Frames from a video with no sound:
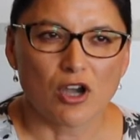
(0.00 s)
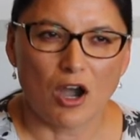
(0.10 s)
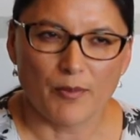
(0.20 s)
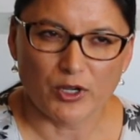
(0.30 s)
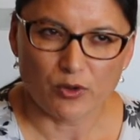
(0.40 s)

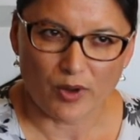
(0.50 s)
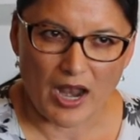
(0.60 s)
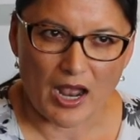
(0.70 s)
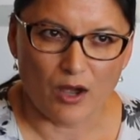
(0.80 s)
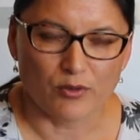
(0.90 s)
common
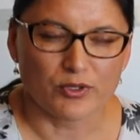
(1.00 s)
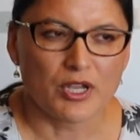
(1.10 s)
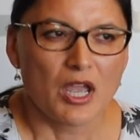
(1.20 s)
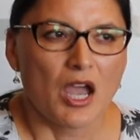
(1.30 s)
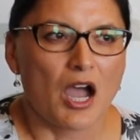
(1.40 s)
ground,
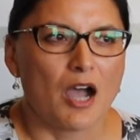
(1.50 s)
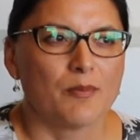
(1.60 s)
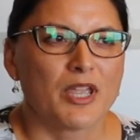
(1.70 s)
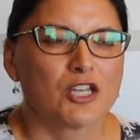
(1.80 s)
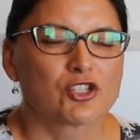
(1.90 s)

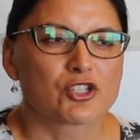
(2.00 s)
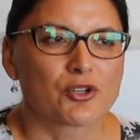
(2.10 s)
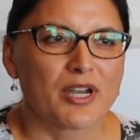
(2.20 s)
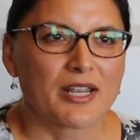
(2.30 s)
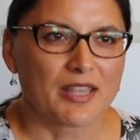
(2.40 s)

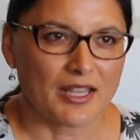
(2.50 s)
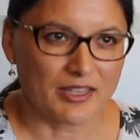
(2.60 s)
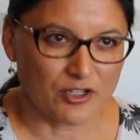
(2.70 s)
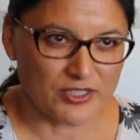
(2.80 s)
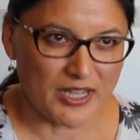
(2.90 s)
ensuring that
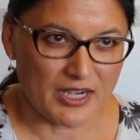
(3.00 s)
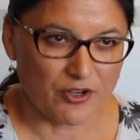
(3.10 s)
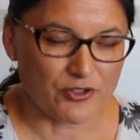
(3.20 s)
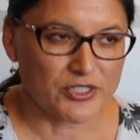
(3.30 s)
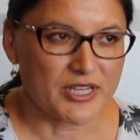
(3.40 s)
there's that
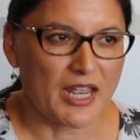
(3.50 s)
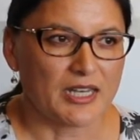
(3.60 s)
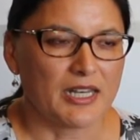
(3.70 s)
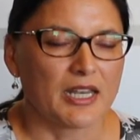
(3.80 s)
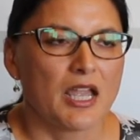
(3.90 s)

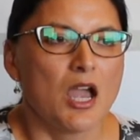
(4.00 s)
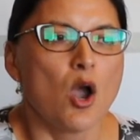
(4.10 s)
understanding.